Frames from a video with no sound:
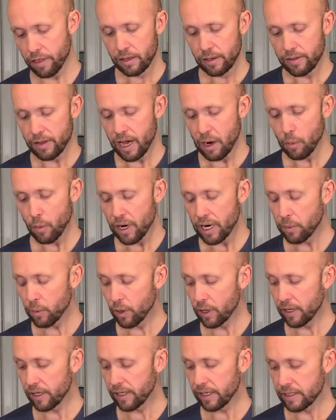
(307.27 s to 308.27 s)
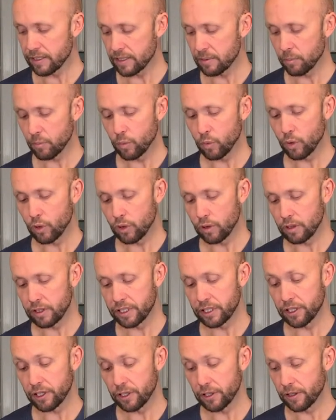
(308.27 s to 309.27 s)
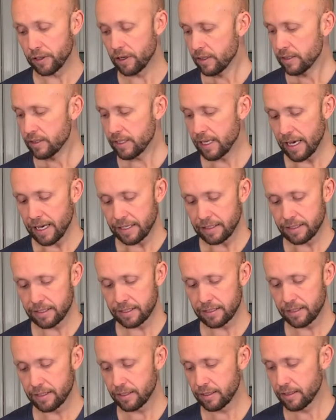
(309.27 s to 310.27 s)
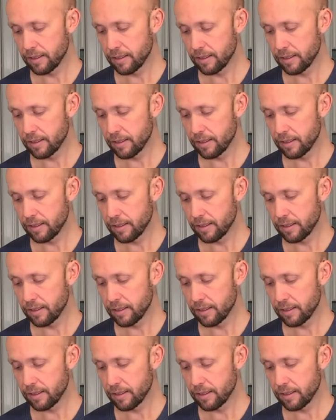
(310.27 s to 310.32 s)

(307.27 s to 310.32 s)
And that way we're gonna get some really good taste